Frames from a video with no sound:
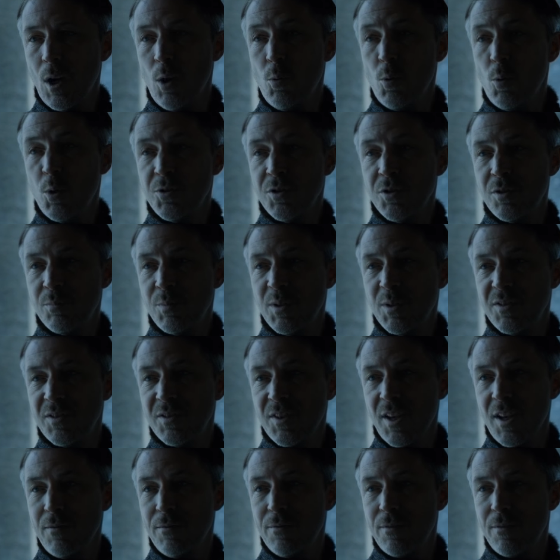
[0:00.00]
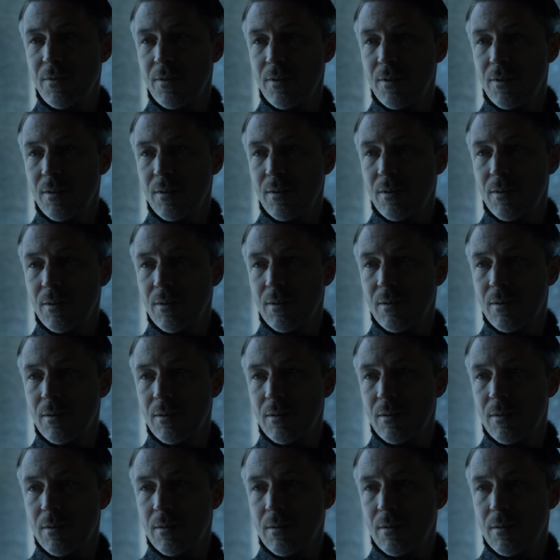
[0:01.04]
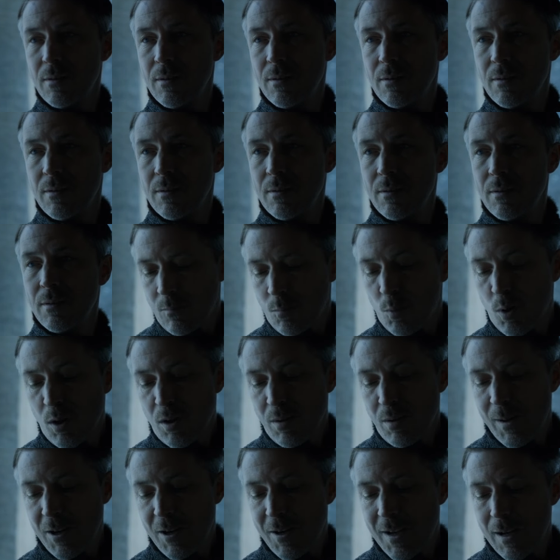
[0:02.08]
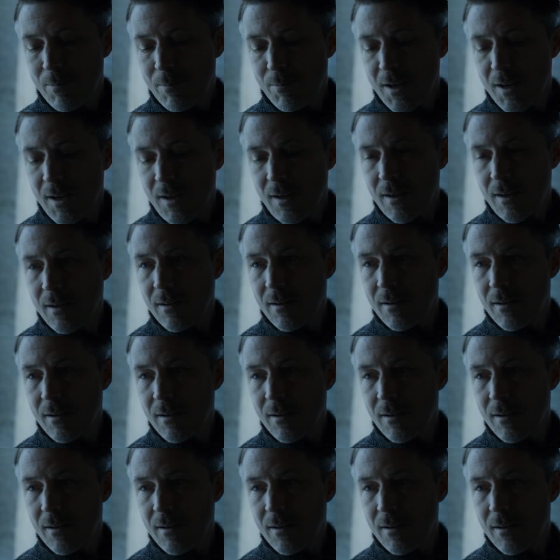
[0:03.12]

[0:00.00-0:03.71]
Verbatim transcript: I want you to be safe. I am safe. What about happy?